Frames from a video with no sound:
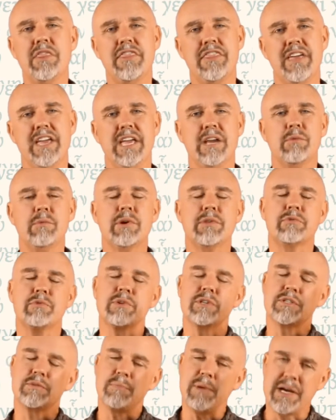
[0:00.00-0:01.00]
thing with
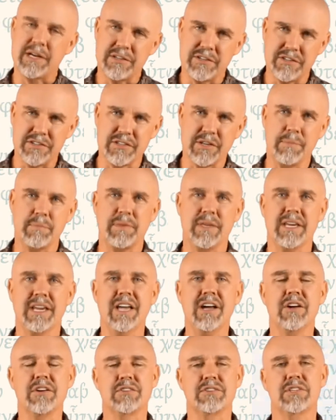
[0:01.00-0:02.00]
respect to something
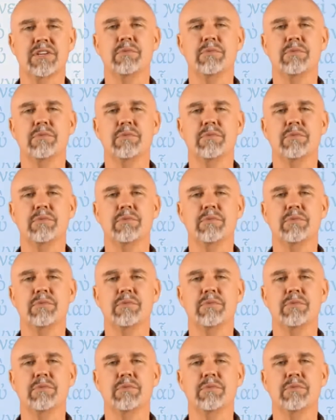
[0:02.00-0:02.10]
else,